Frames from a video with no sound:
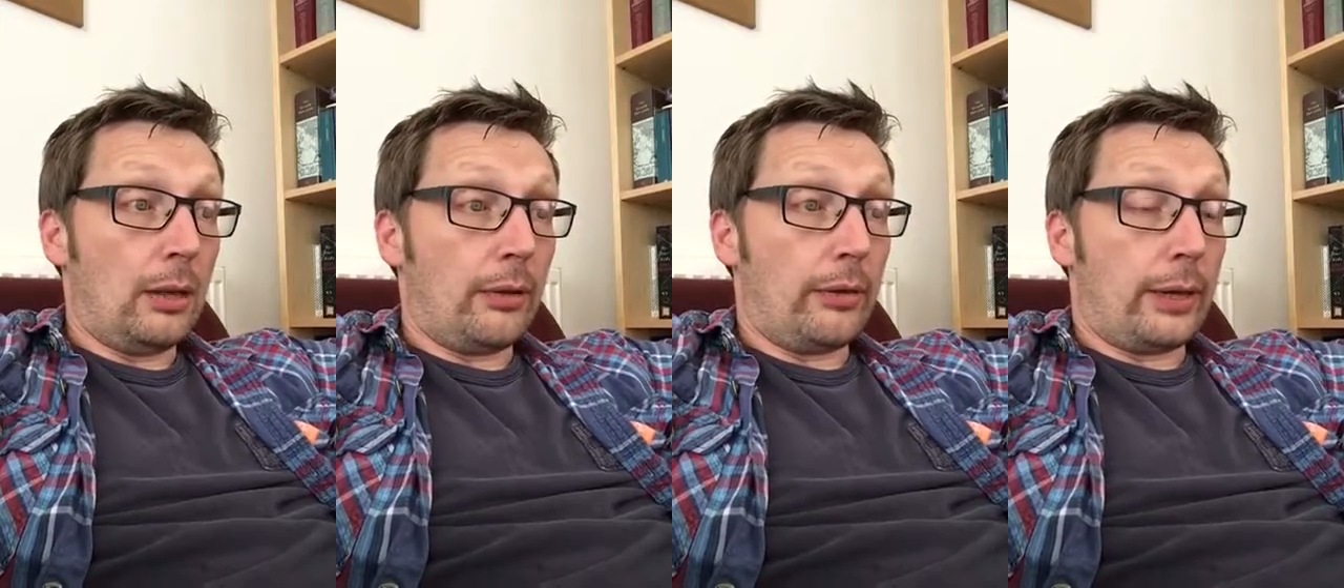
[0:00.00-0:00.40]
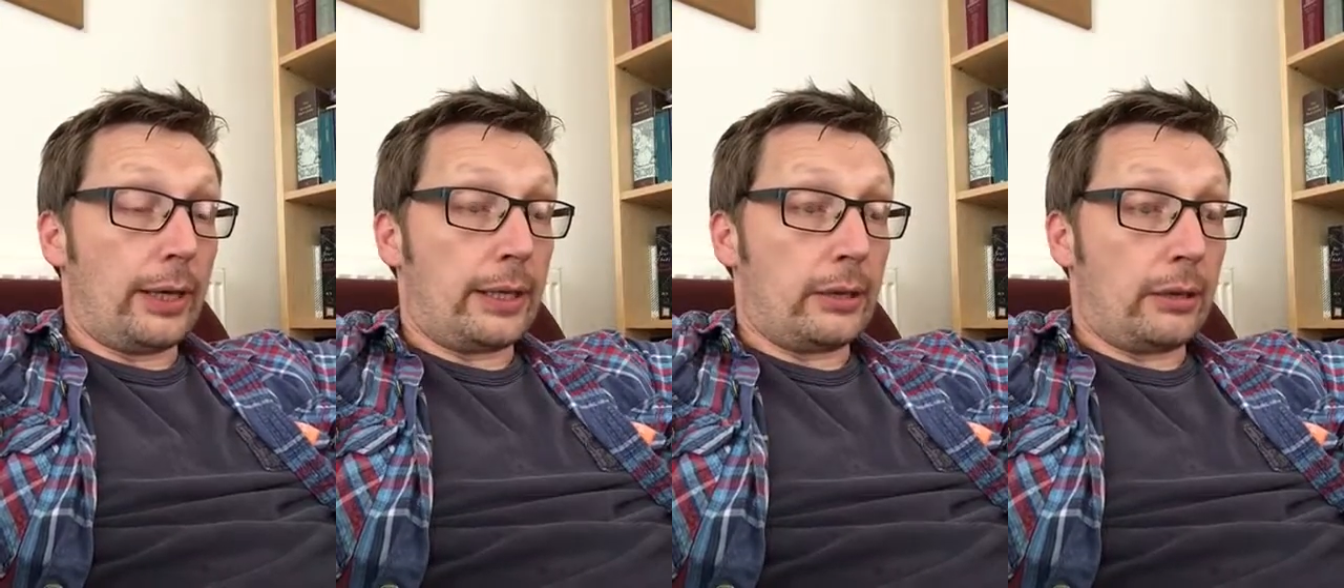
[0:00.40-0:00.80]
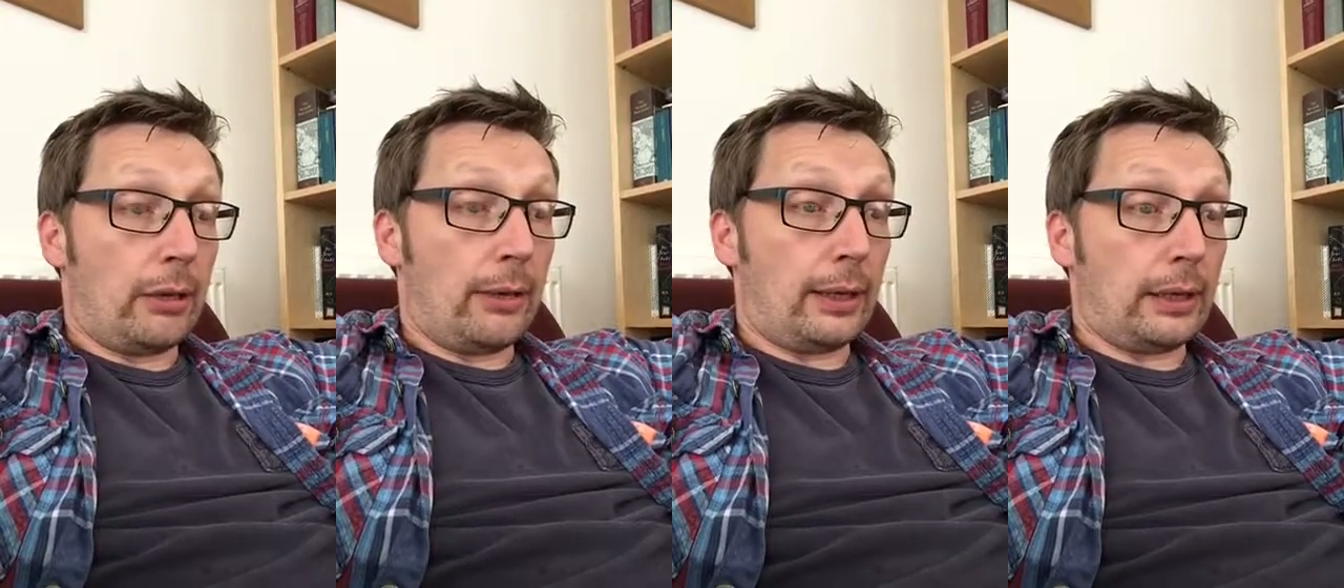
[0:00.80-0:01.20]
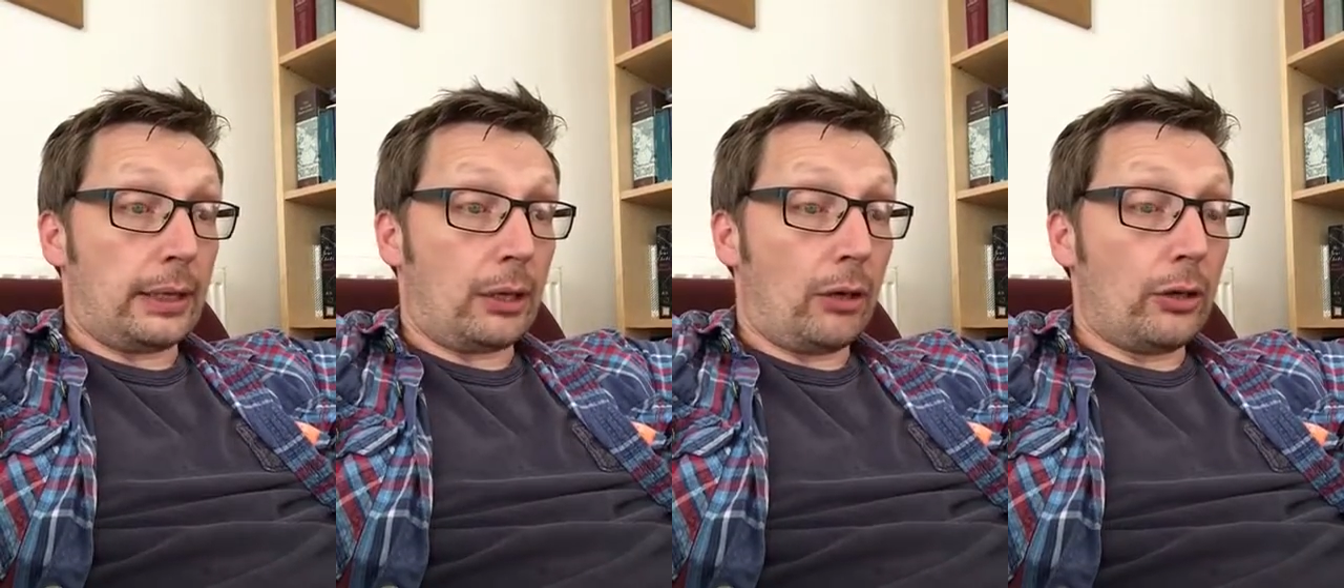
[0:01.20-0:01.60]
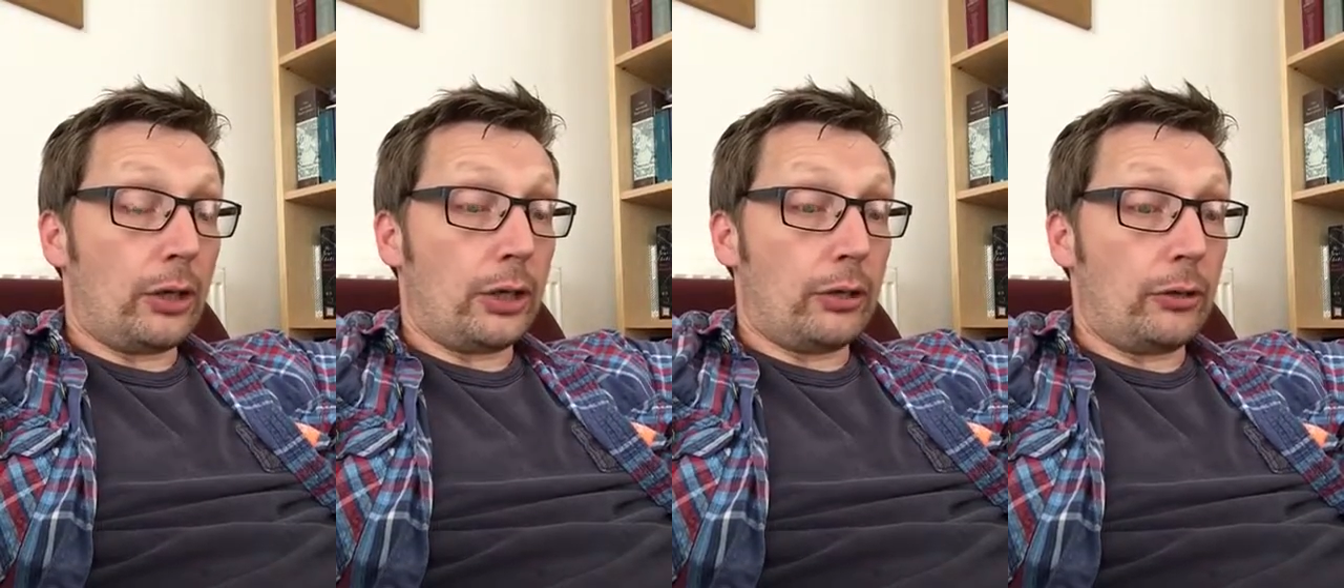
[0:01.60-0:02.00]
they directly
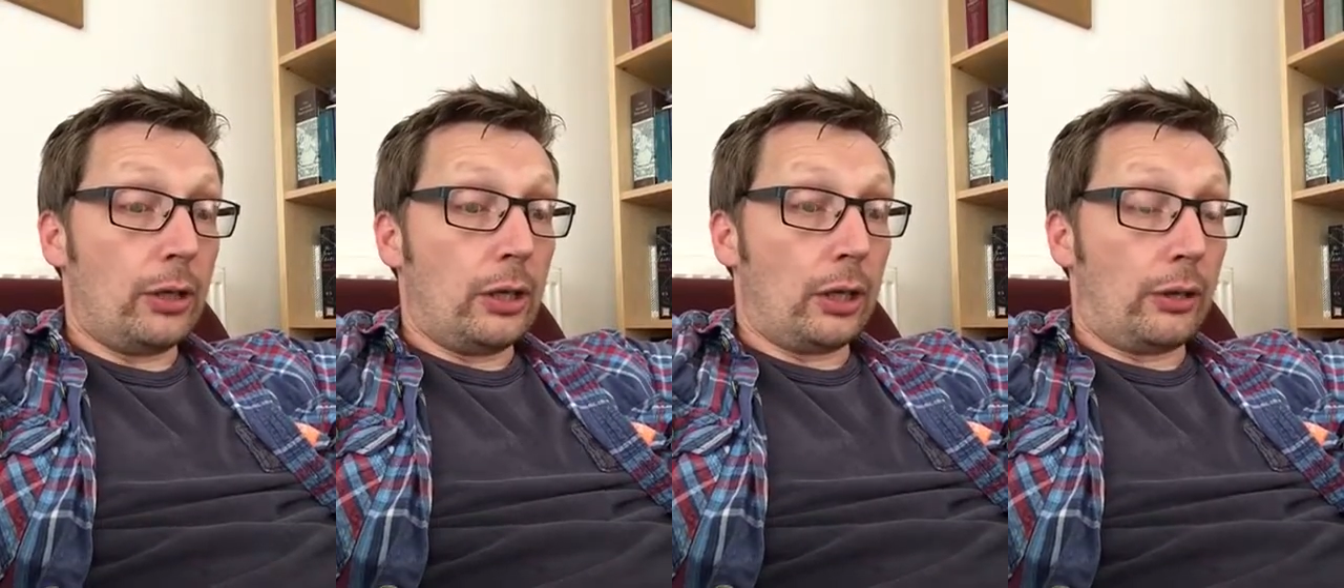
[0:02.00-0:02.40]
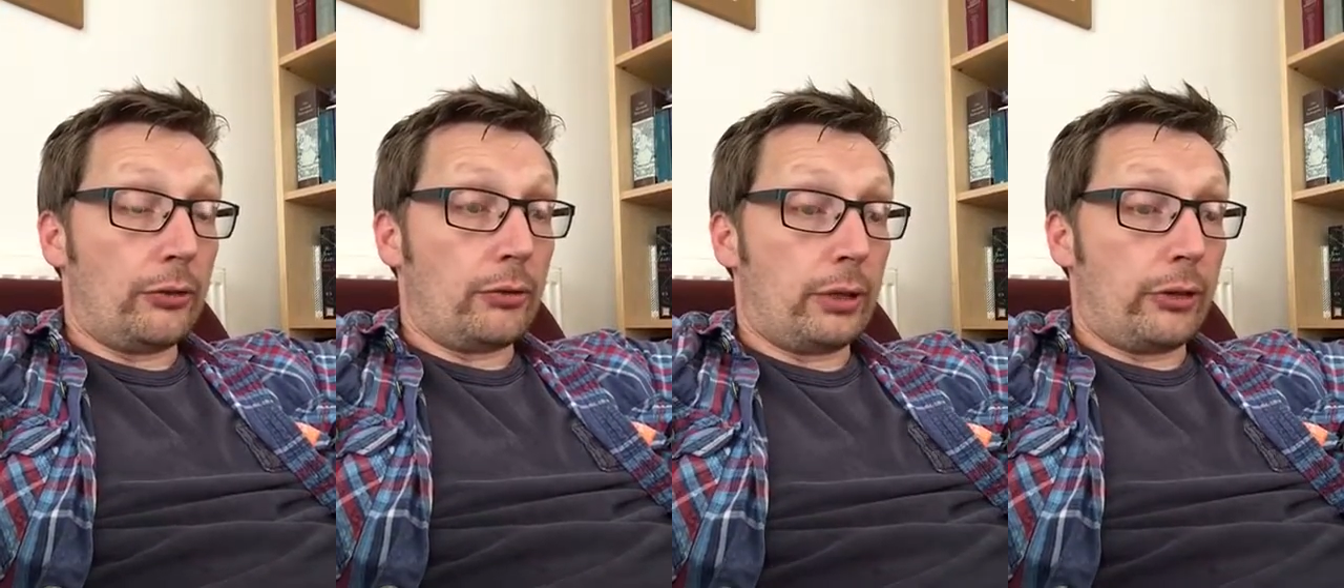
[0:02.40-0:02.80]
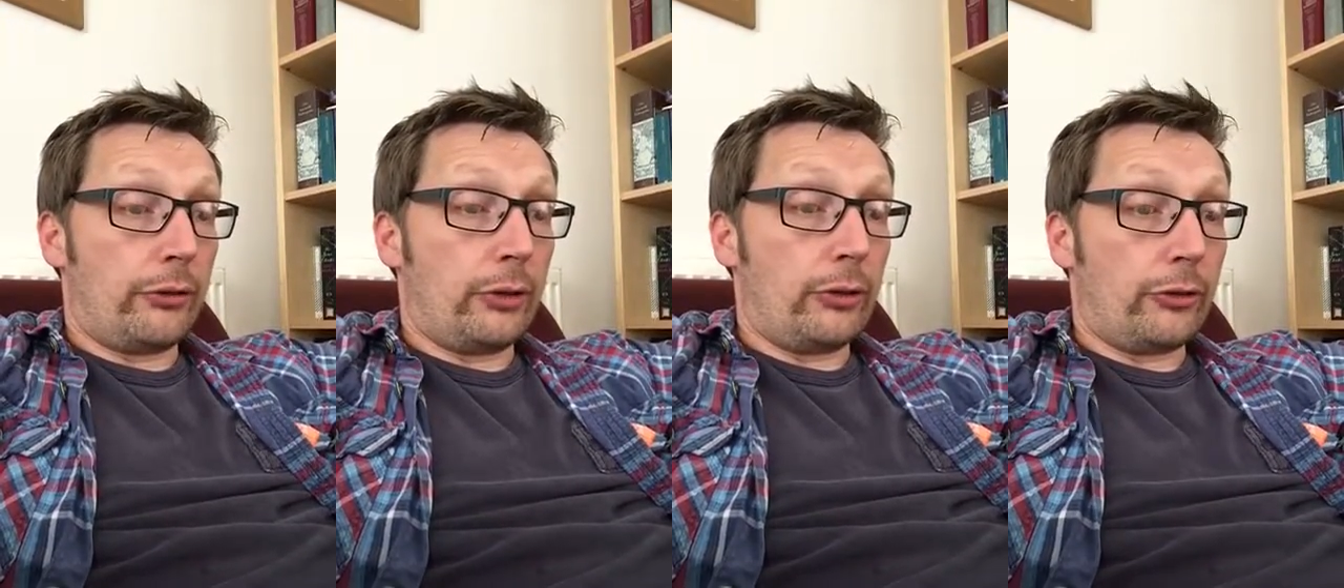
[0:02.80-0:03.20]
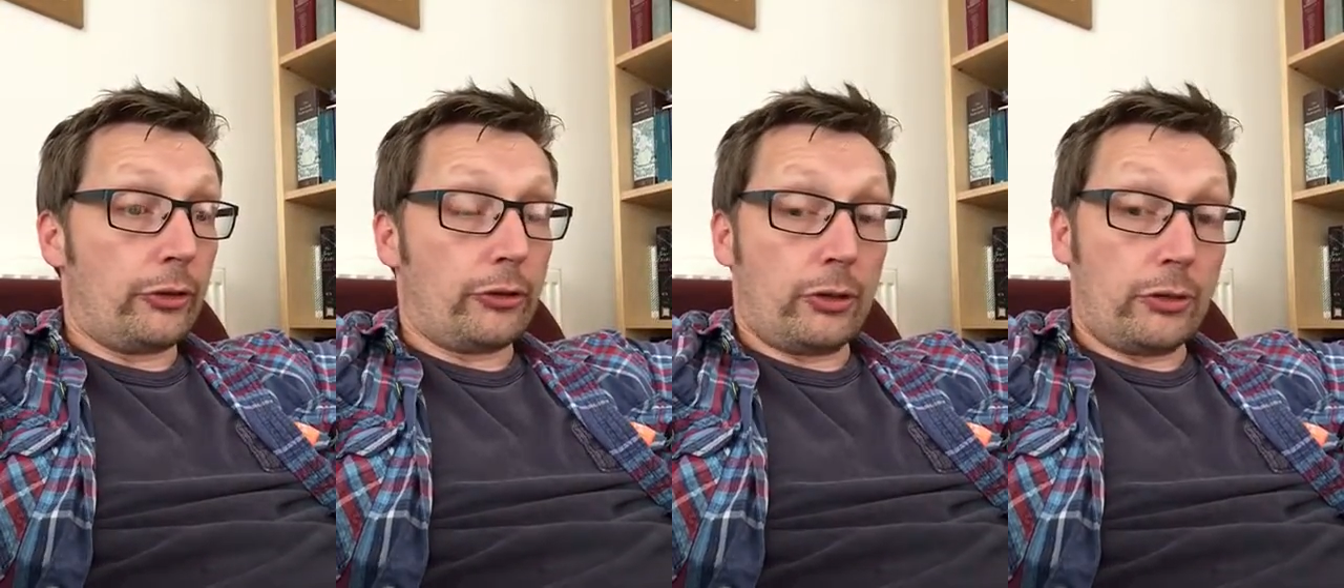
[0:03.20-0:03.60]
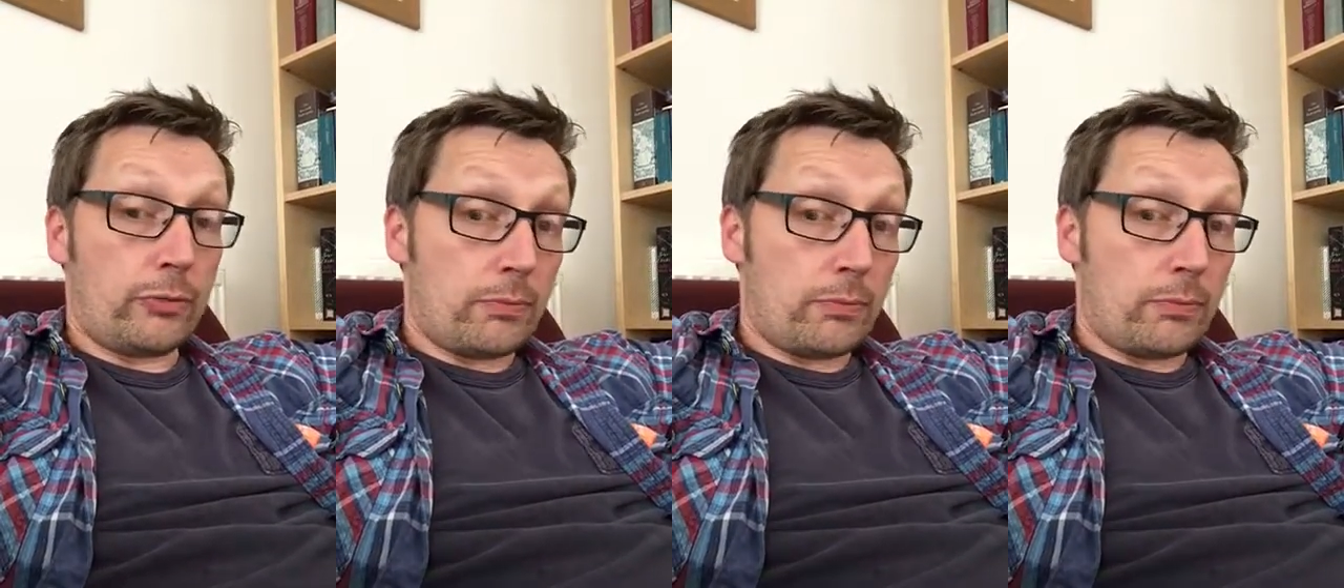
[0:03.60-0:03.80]
conquered countries such as